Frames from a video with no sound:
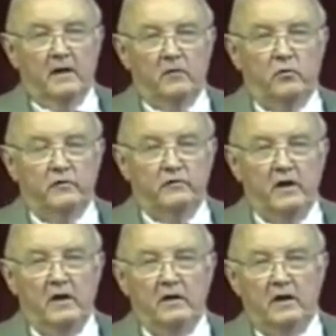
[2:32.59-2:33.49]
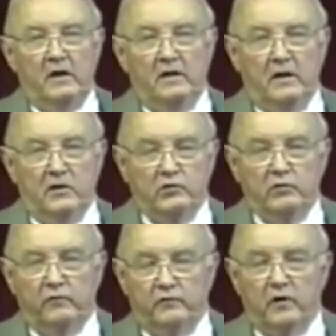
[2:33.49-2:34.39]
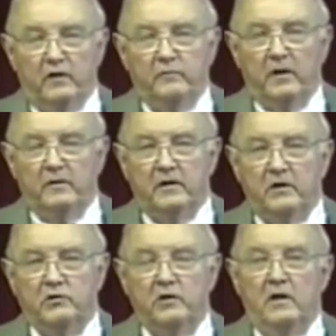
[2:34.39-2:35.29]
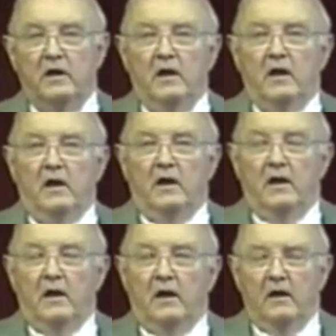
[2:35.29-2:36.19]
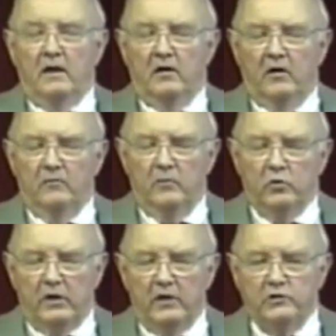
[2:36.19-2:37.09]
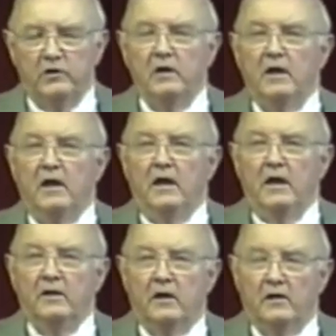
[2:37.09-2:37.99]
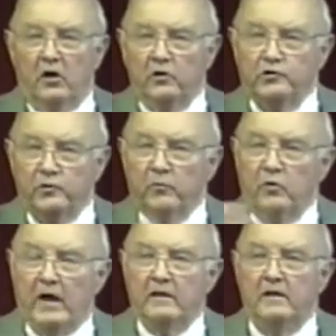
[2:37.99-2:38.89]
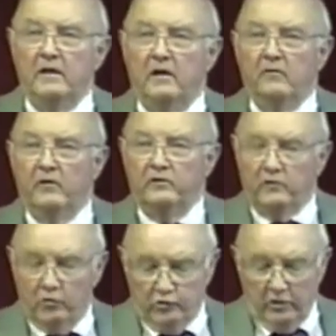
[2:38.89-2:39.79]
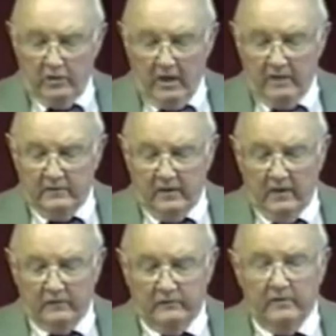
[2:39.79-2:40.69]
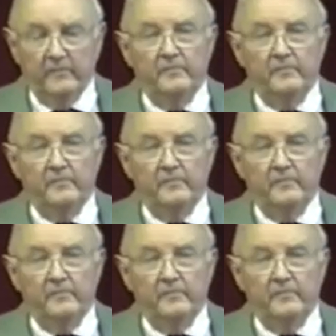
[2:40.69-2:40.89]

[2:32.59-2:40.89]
that was seen in the issue of transplantation, of mutilation, in the larger morality of a social context,